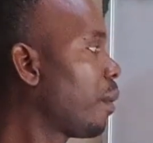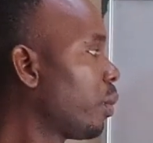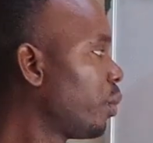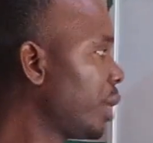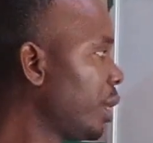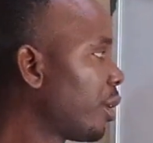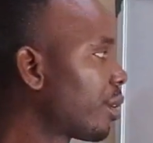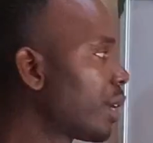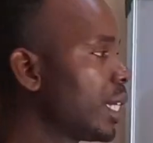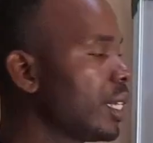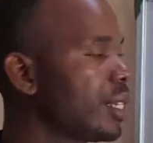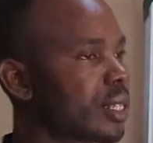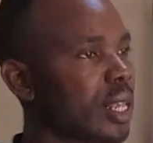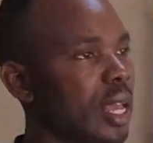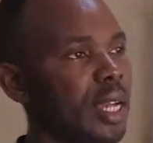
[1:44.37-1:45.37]
we already
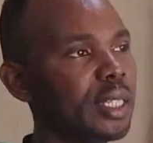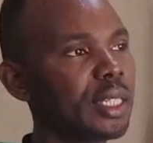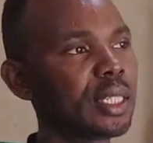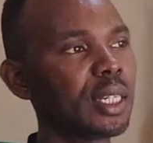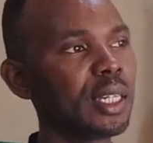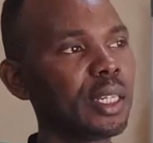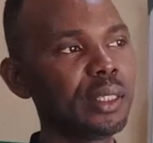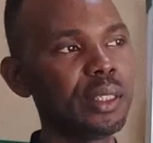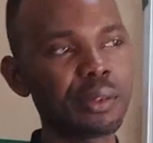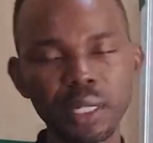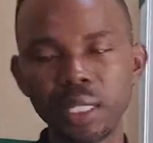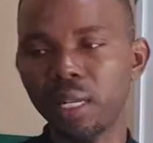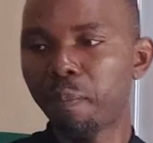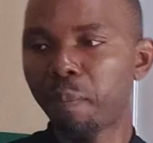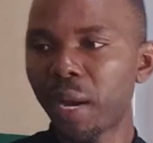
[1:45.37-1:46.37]
said the
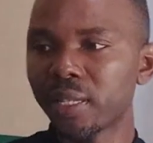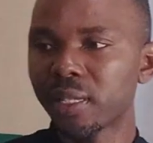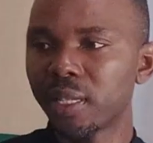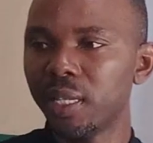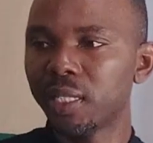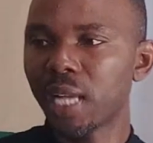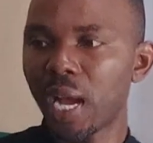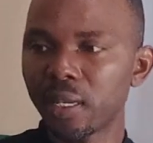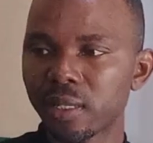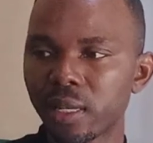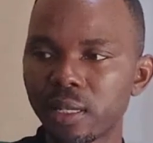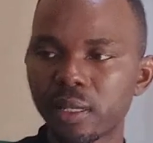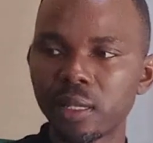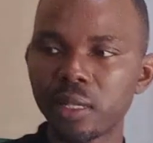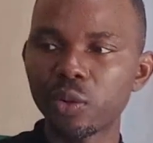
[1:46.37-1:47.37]
reading passage
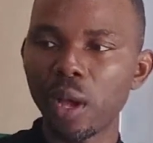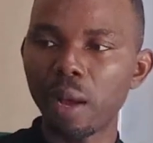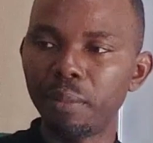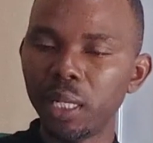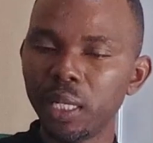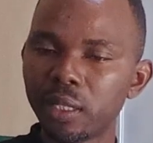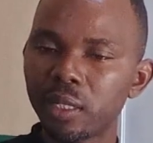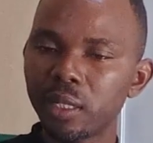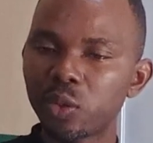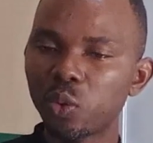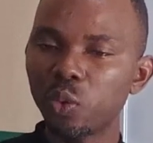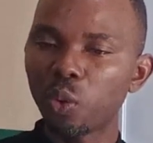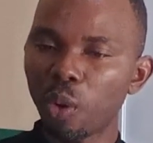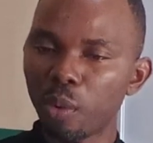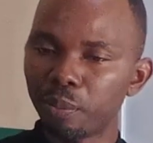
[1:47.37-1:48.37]
assesses your ability
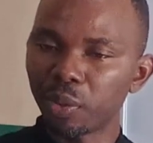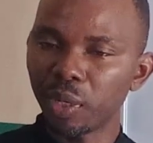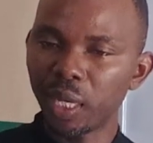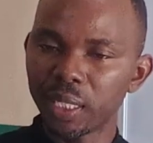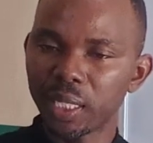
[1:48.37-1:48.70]
to comprehend,